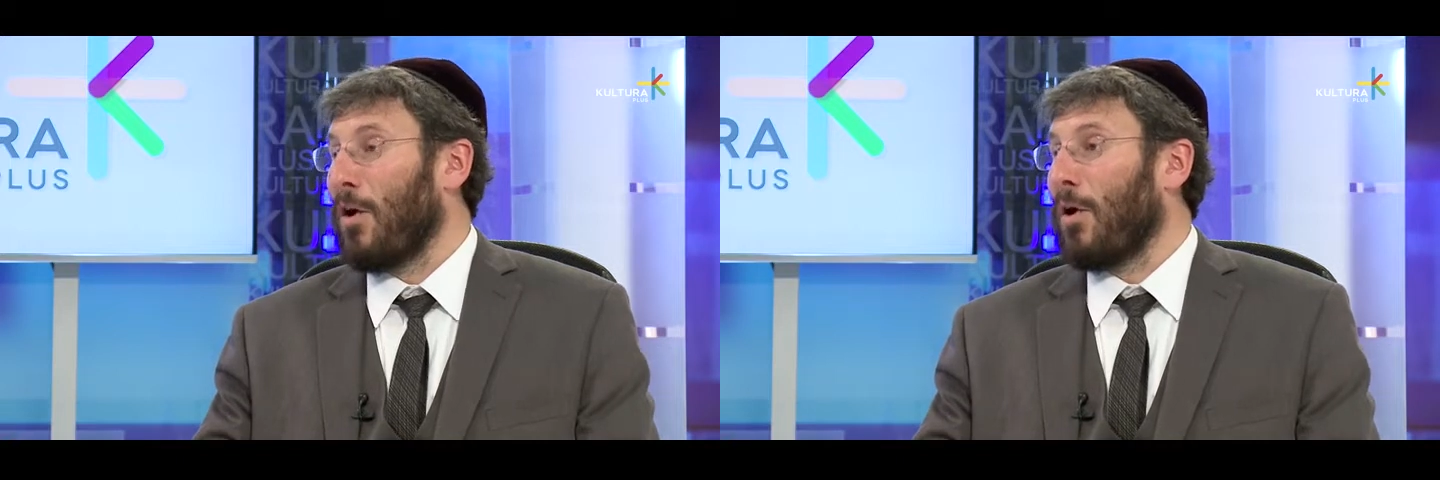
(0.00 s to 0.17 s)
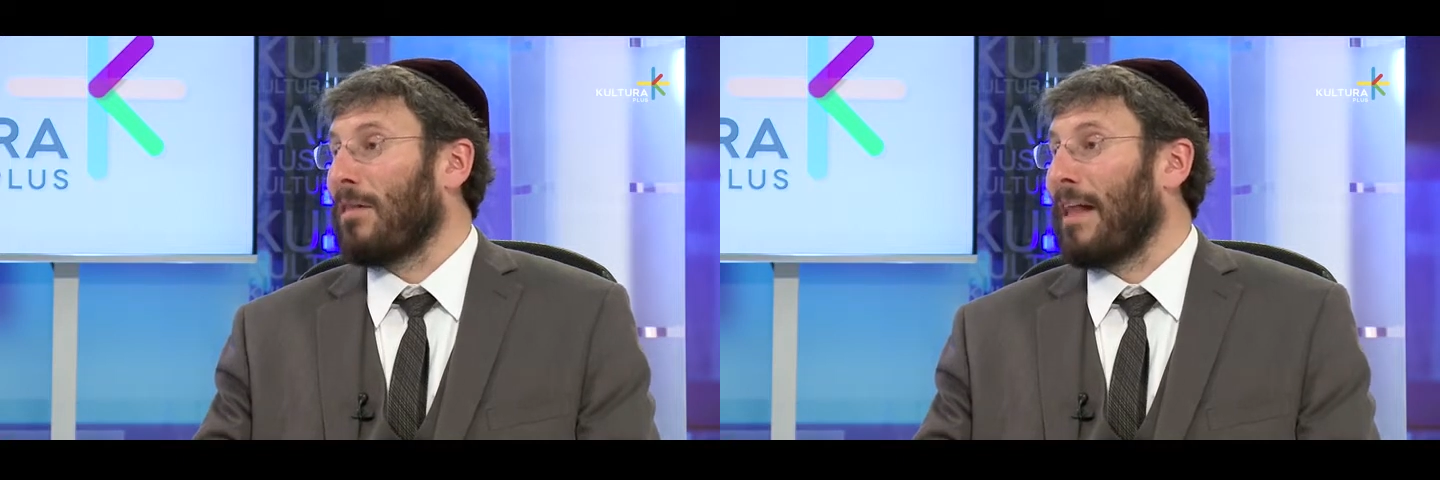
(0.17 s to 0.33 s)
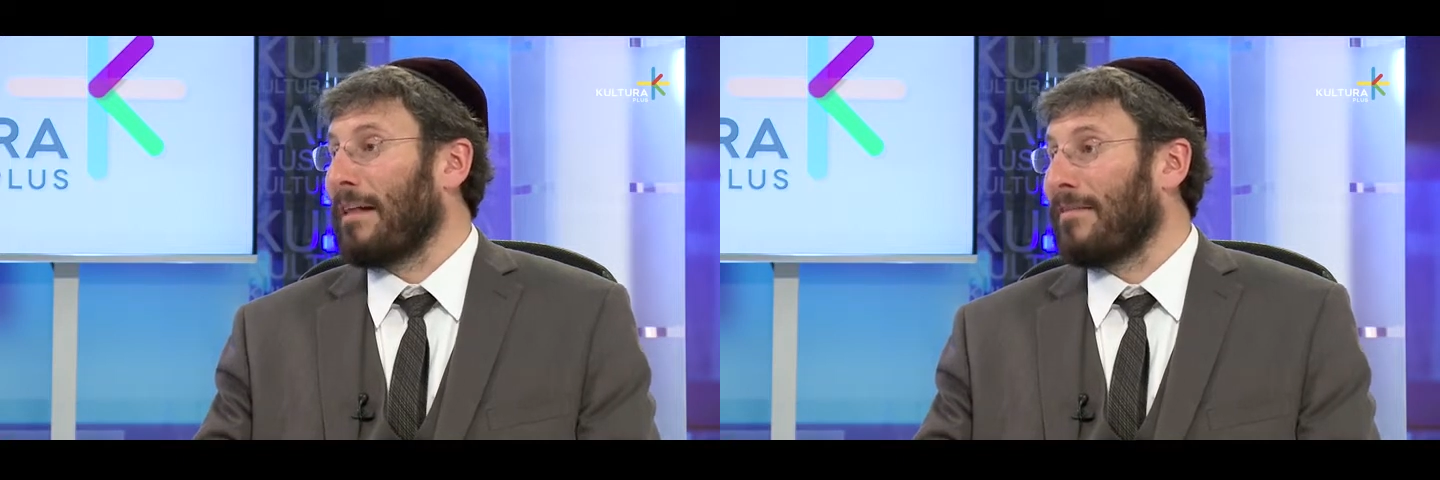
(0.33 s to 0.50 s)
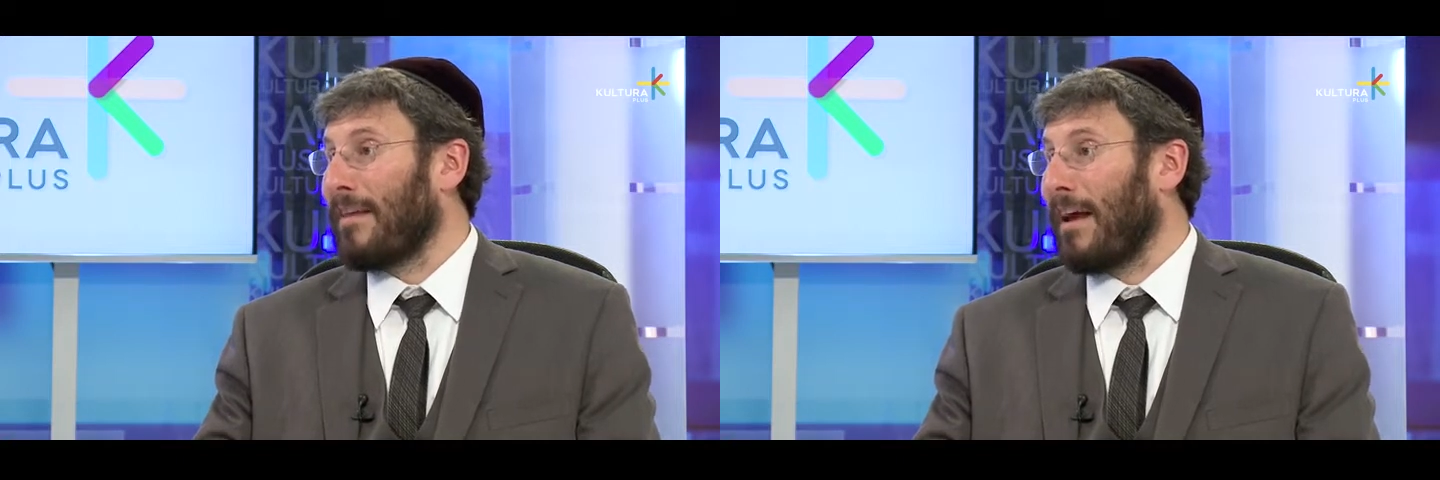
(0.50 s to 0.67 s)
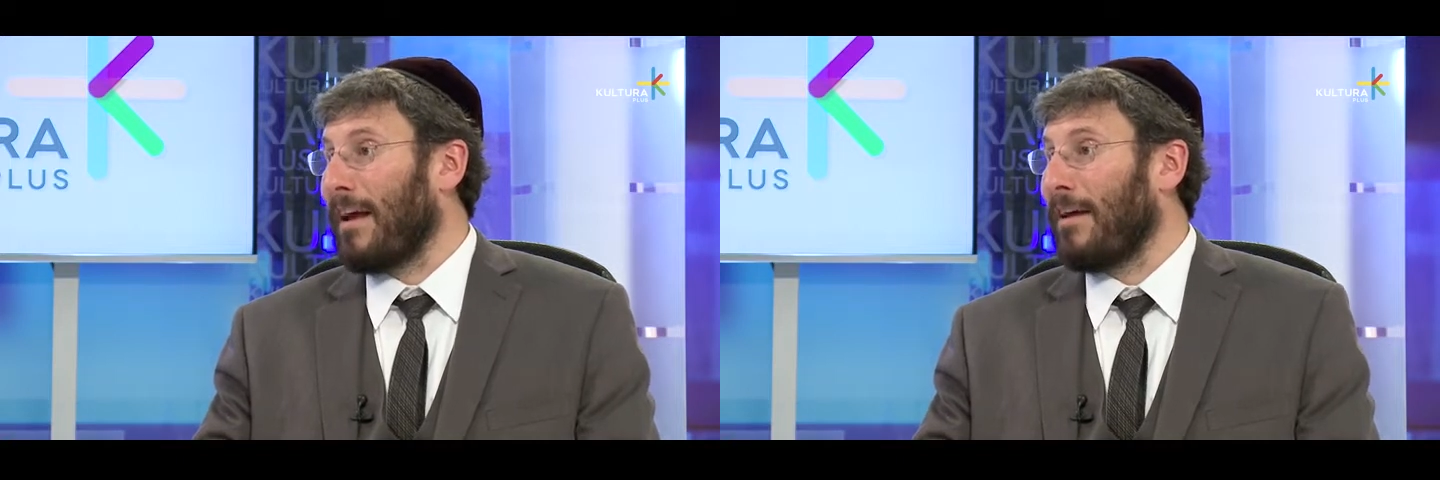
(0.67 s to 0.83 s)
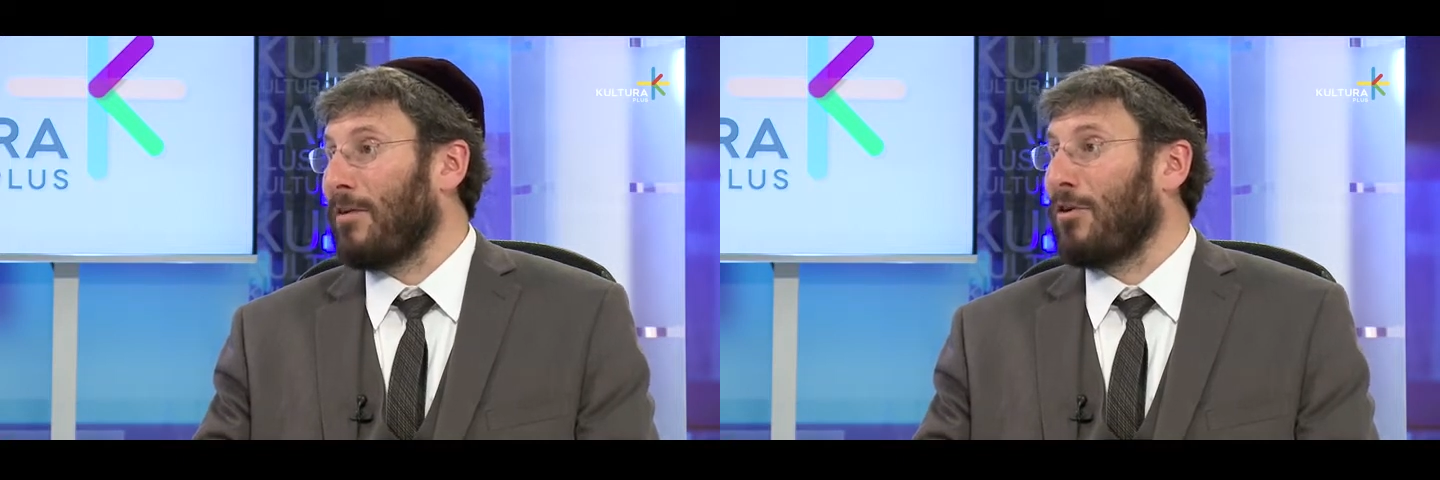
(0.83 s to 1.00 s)
Let's
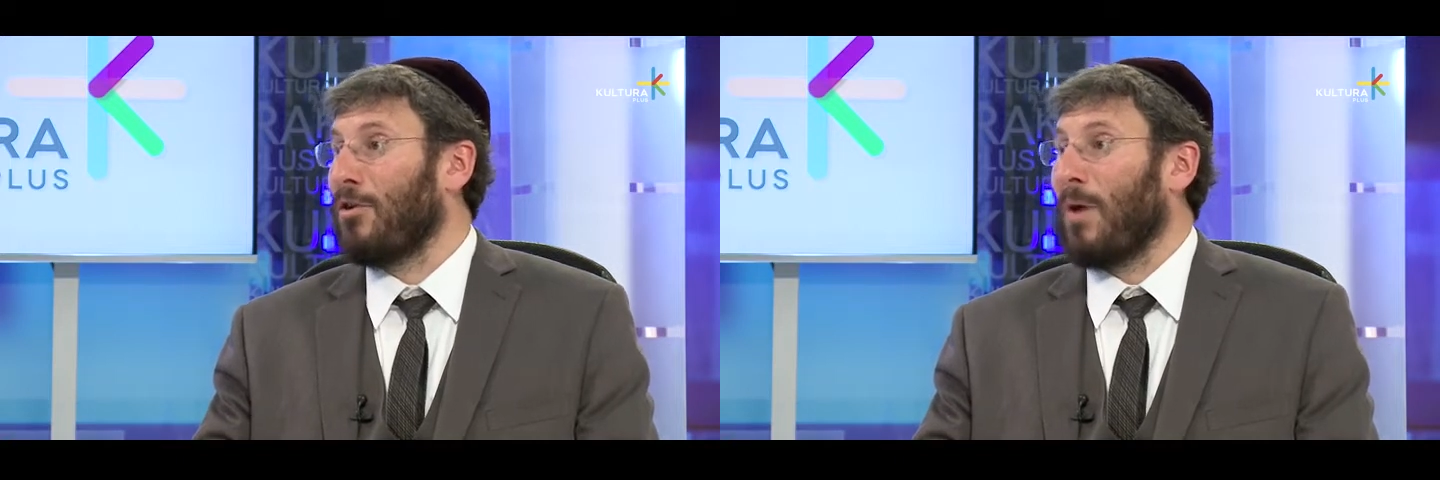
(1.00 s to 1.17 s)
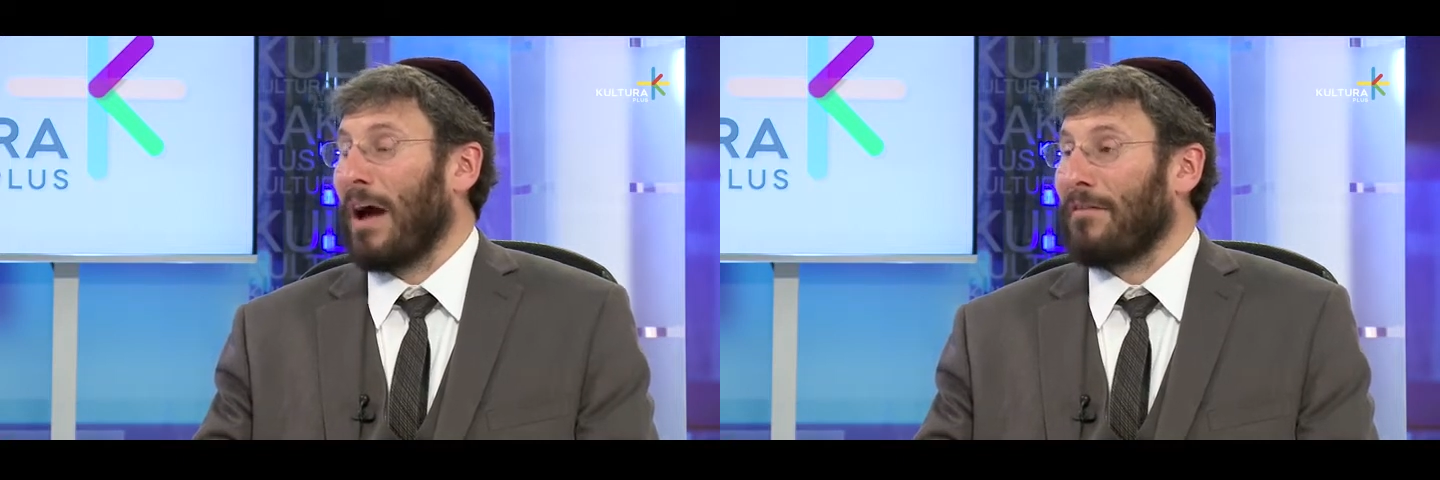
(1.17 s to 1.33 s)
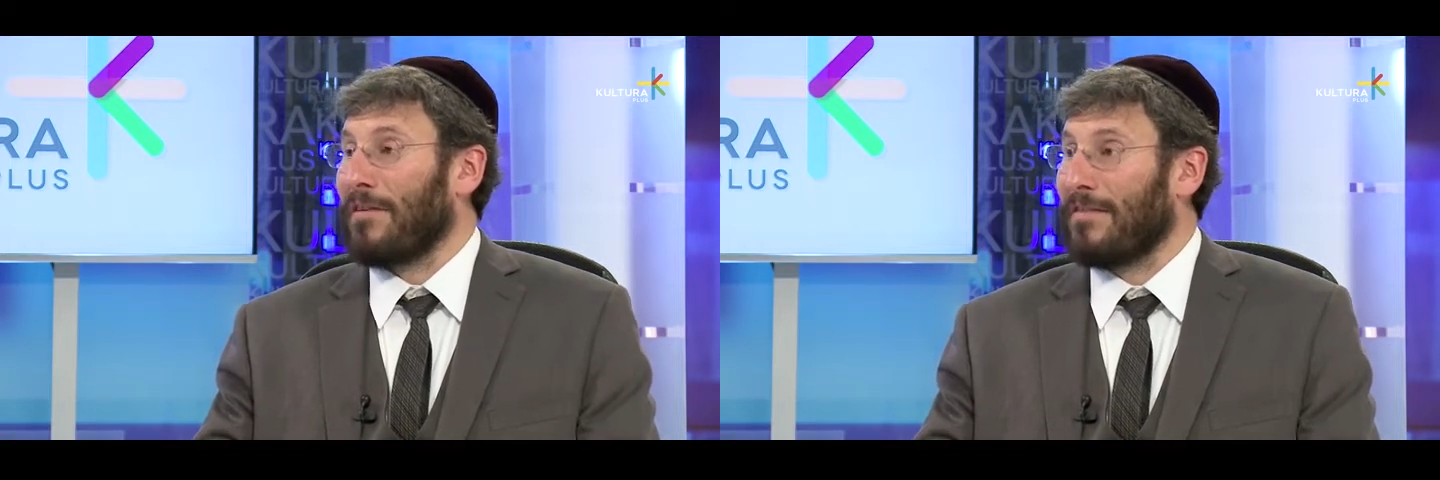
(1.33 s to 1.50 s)
say you have a